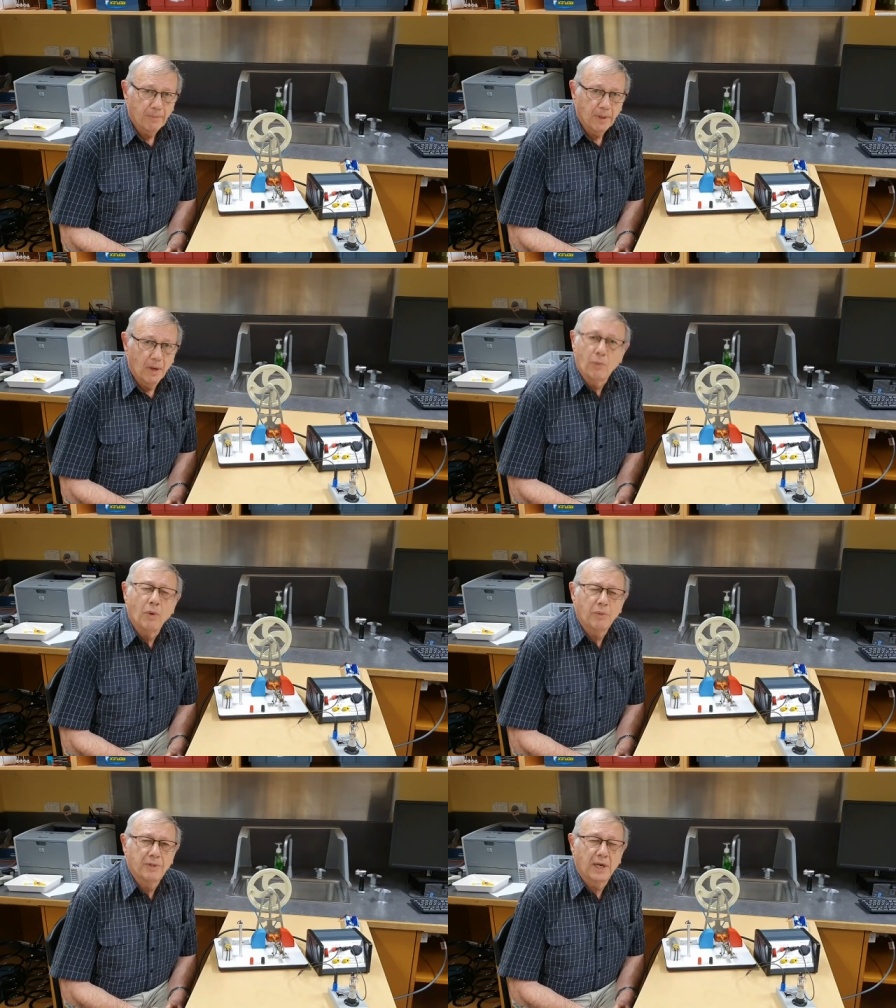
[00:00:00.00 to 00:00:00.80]
And what
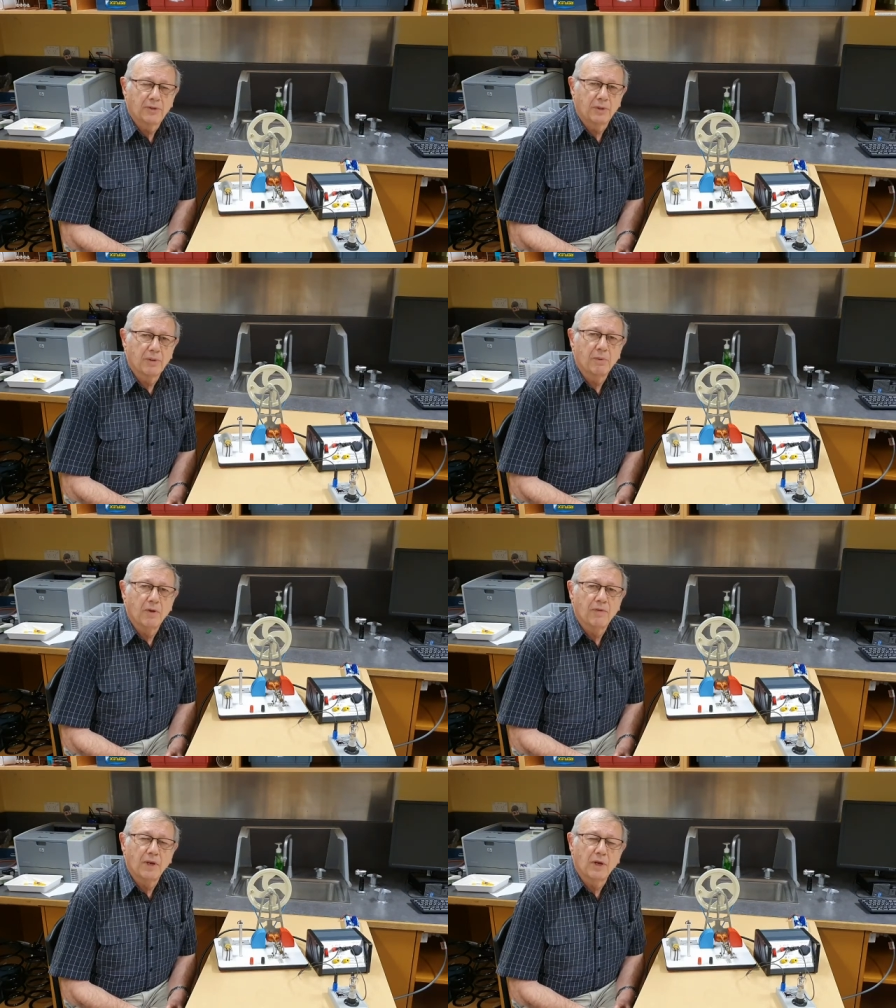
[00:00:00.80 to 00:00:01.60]
was actually
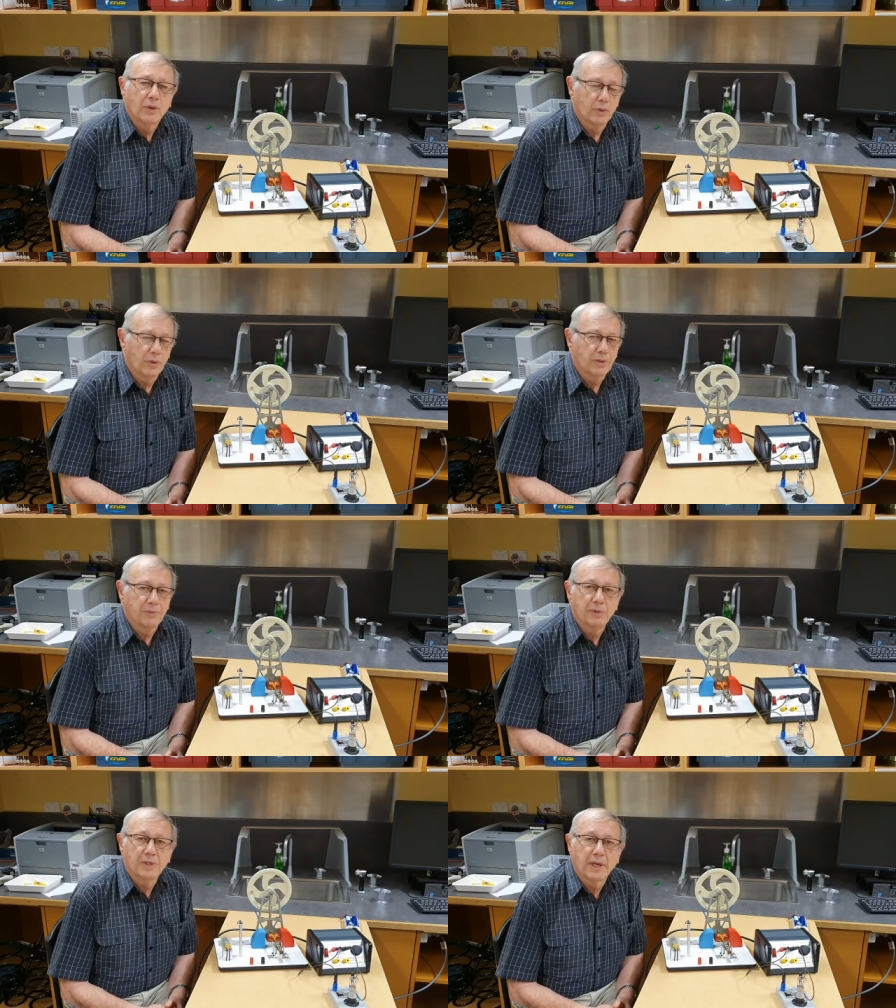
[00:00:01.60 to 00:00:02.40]
moving, of course,
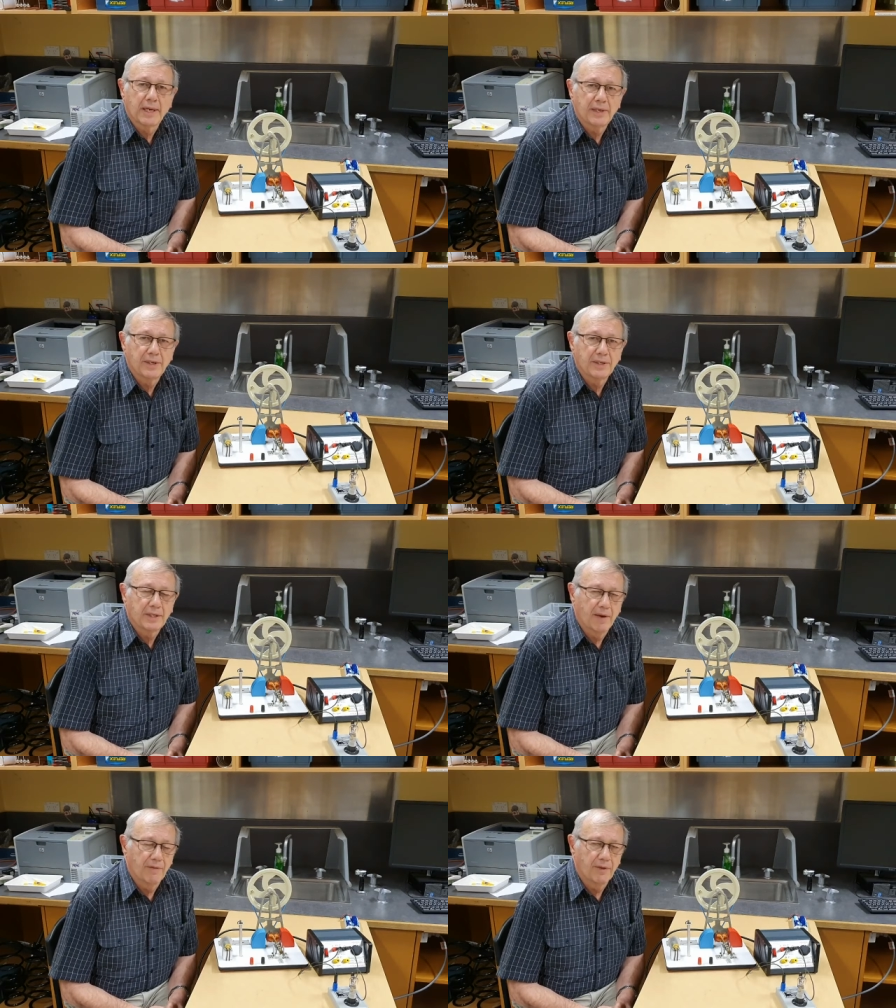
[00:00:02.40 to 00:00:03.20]
was later
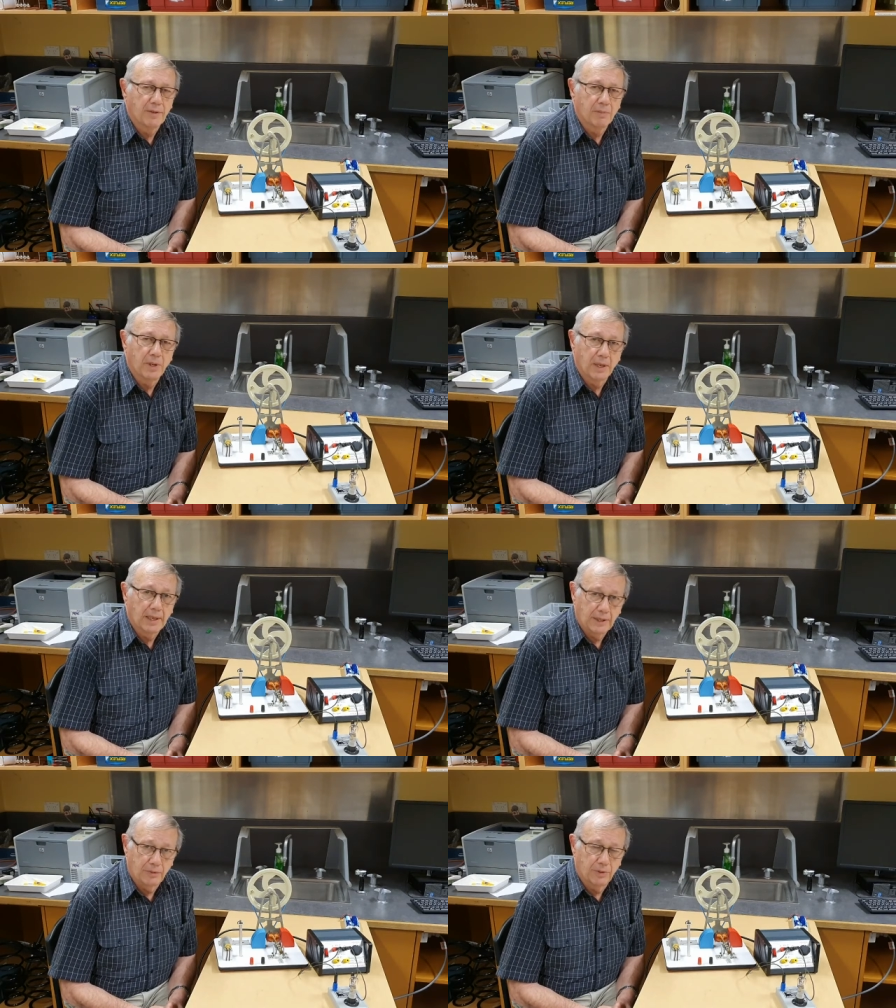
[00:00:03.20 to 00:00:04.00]
discovered to be
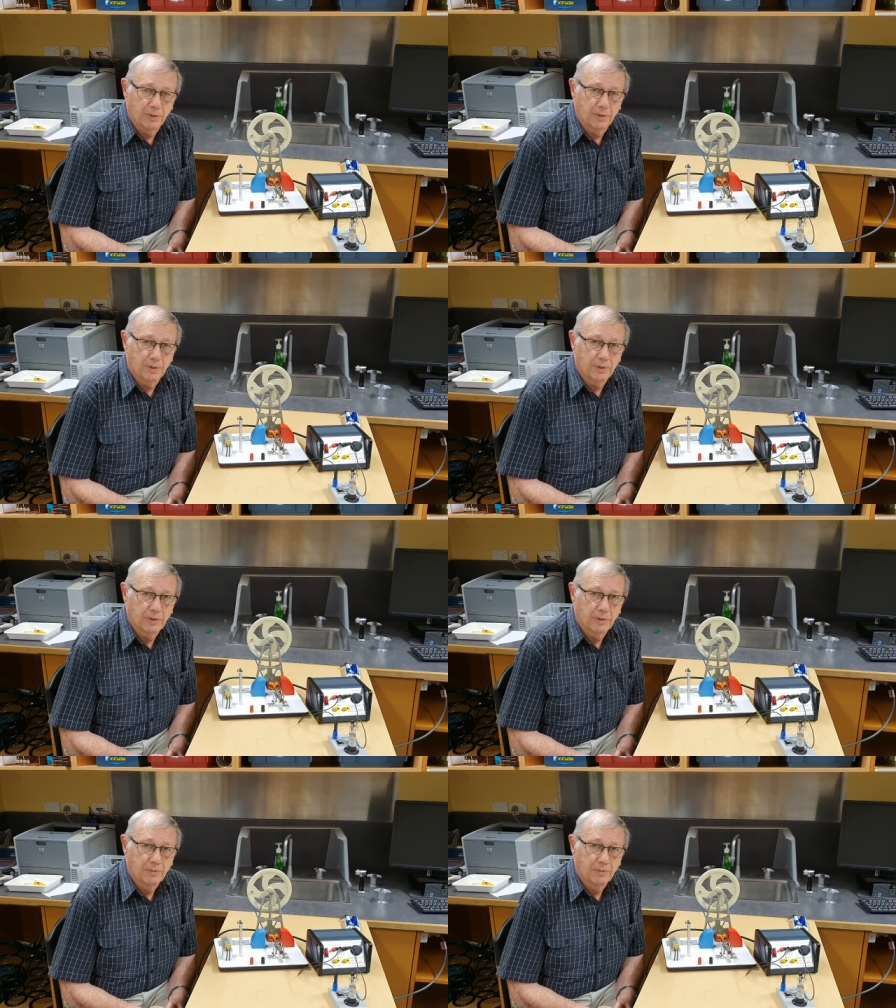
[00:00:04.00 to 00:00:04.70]
electrons.